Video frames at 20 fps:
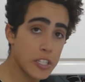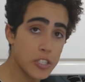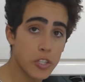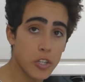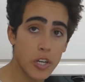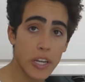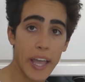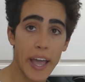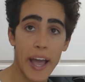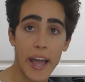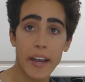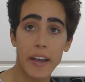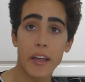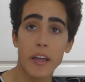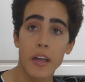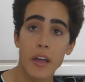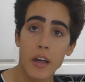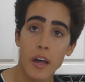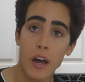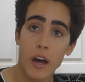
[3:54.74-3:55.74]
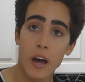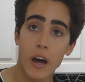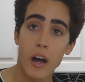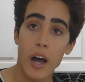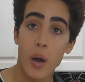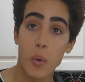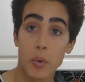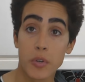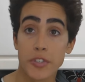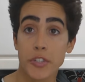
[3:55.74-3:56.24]
just look at, uh,
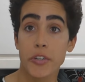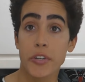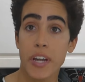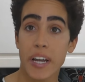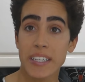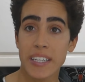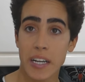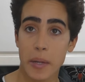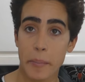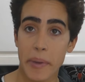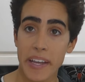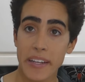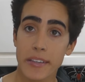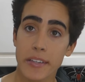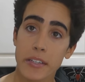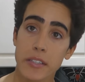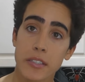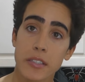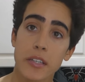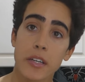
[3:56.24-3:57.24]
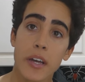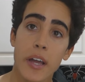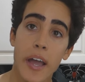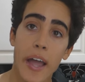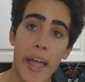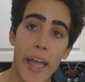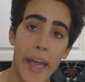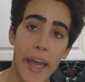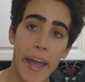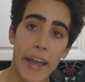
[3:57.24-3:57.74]
I will show you guys how to make this,
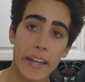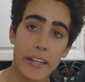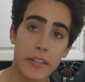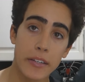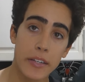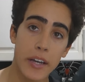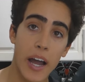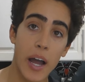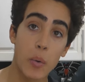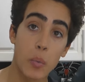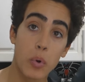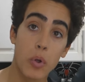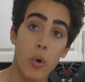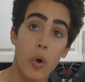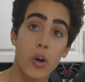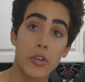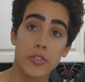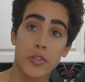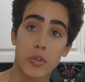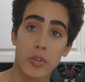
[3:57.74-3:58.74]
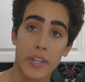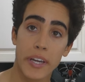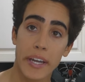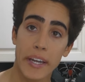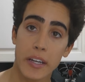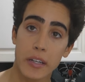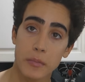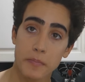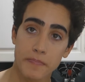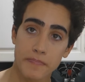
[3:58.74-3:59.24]
and I will also
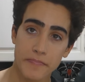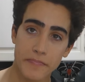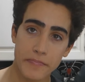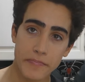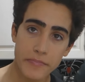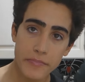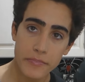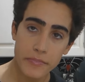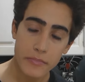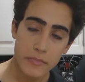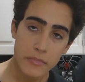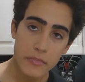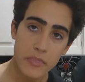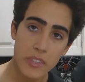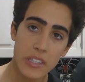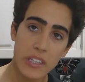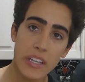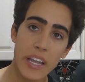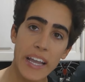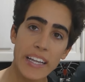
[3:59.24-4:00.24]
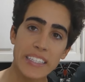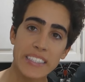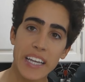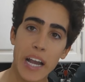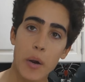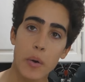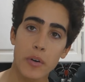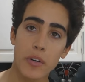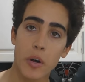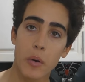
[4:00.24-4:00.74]
link a
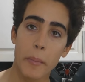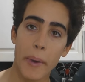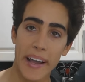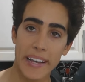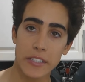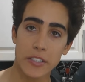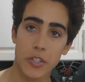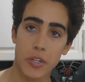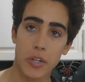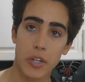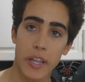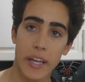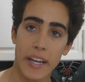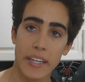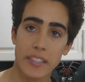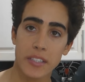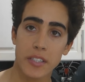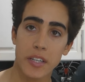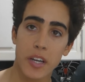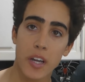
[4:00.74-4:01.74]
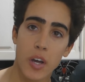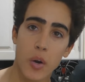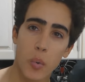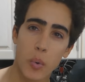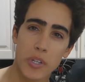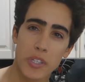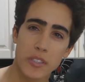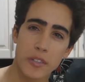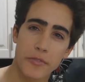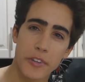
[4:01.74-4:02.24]
sourdough masterclass,
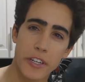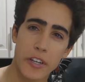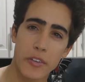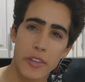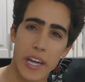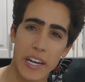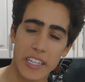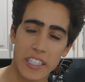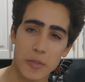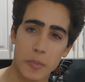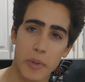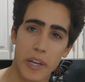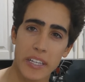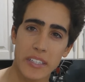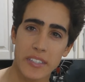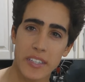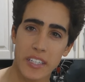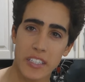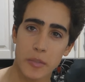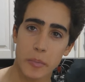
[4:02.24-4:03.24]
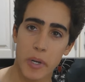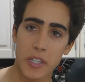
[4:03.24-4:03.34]
which is a video that explains things